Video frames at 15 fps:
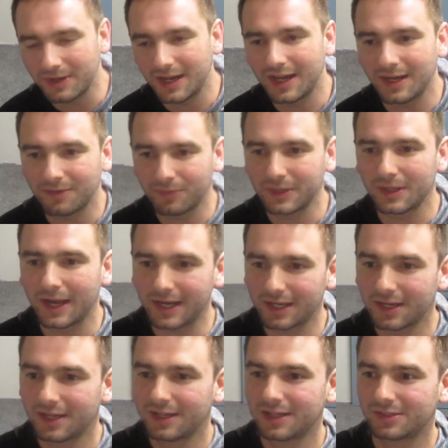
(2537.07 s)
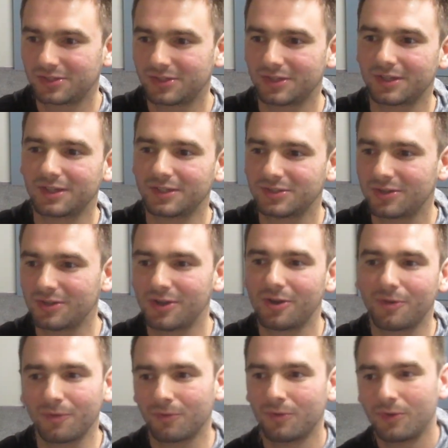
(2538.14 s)
and we like to
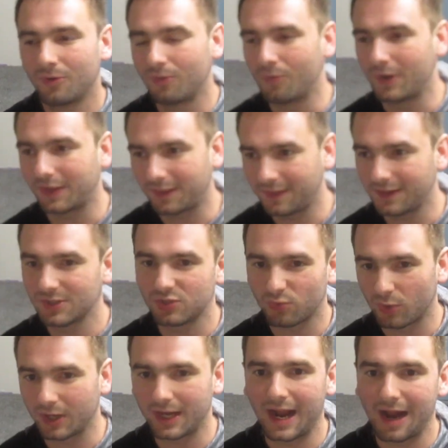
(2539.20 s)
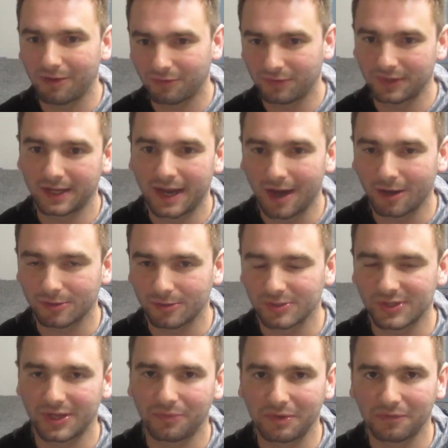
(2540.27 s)
know when things work out for the characters
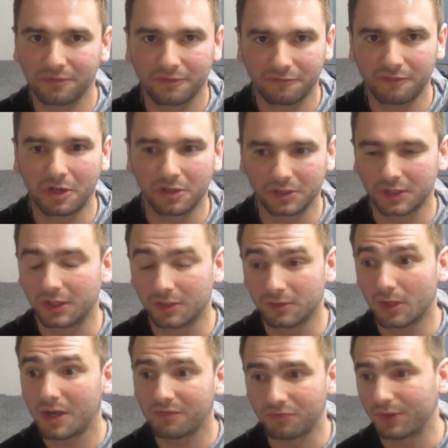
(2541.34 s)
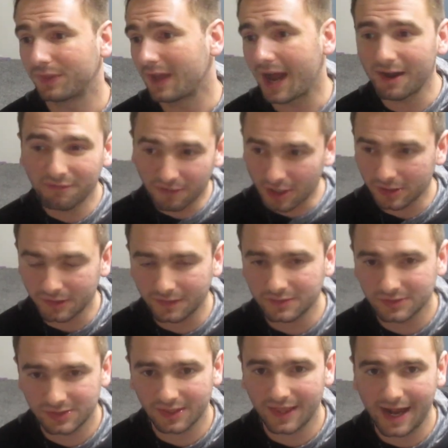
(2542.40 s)
that we've fallen in love with. I fall
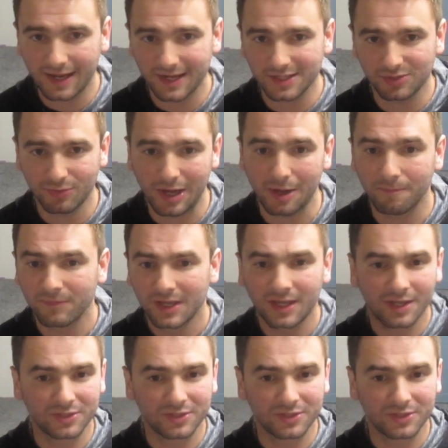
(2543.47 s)
into that as well.